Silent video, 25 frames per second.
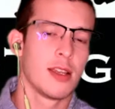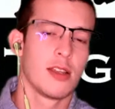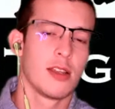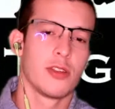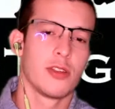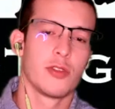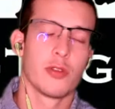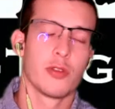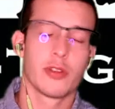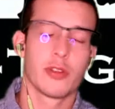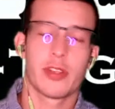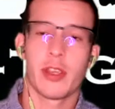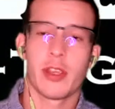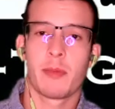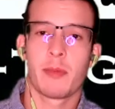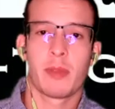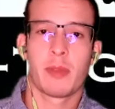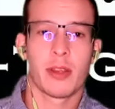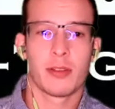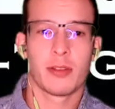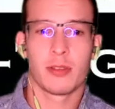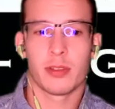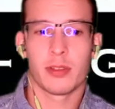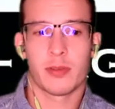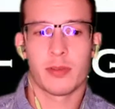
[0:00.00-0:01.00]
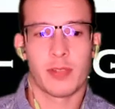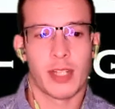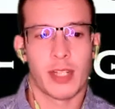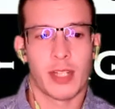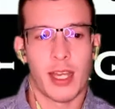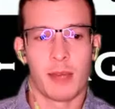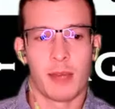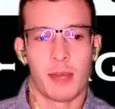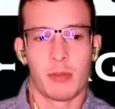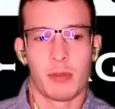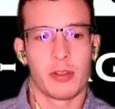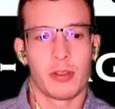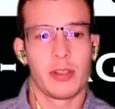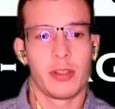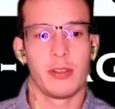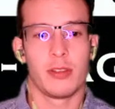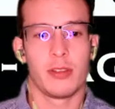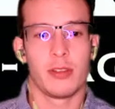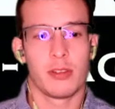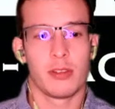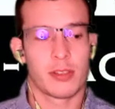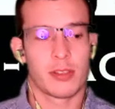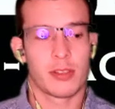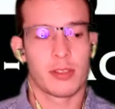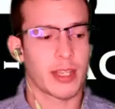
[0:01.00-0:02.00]
George St. Pierre looks phenomenal. He
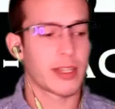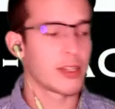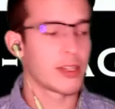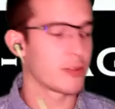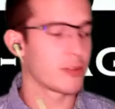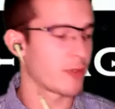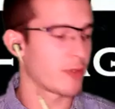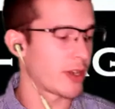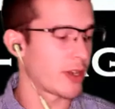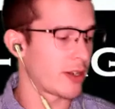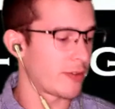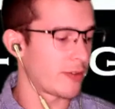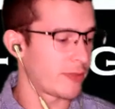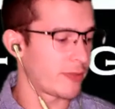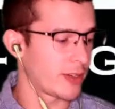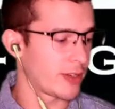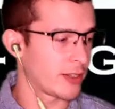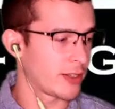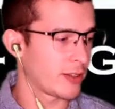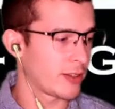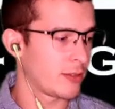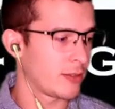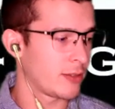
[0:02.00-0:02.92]
looks like he's ready to fight.